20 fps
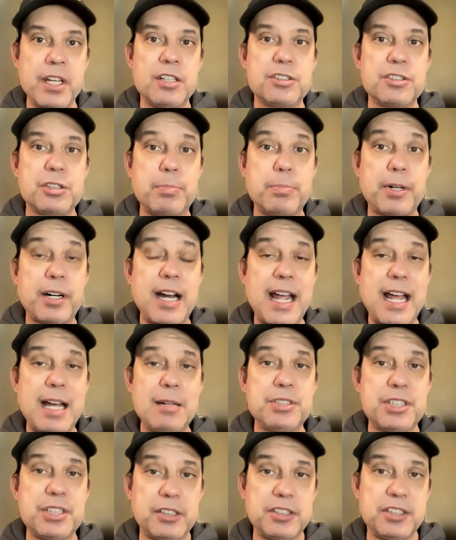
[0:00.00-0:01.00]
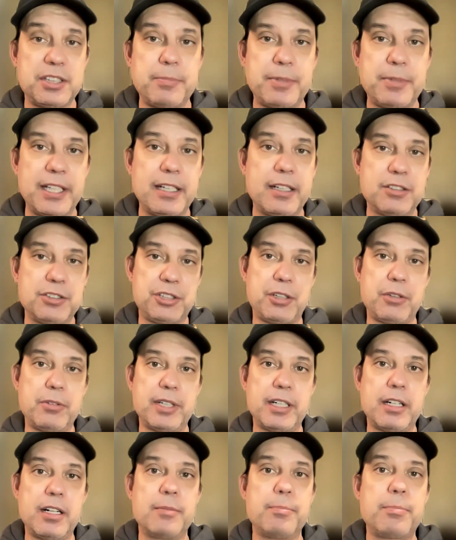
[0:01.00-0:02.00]
So perhaps there's something else
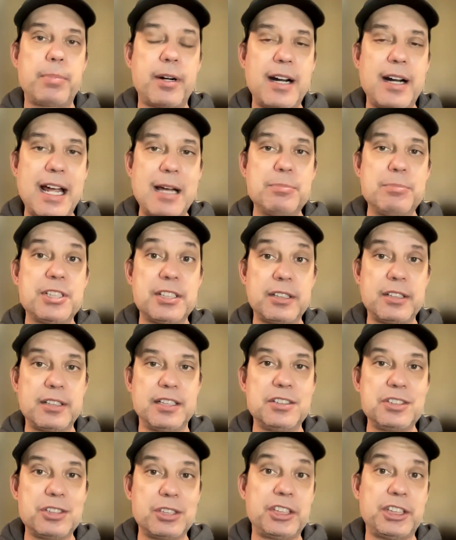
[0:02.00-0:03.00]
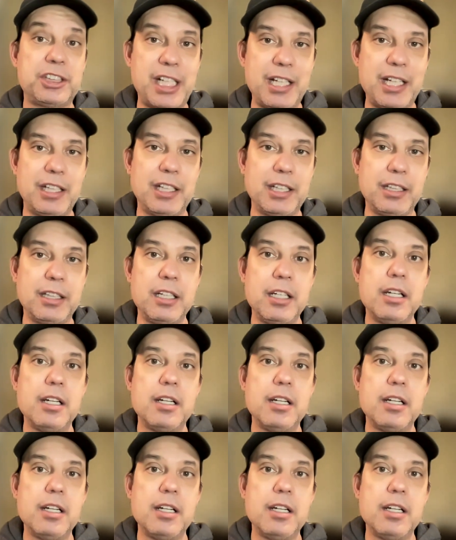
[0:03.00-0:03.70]
going on. Perhaps there is a shaking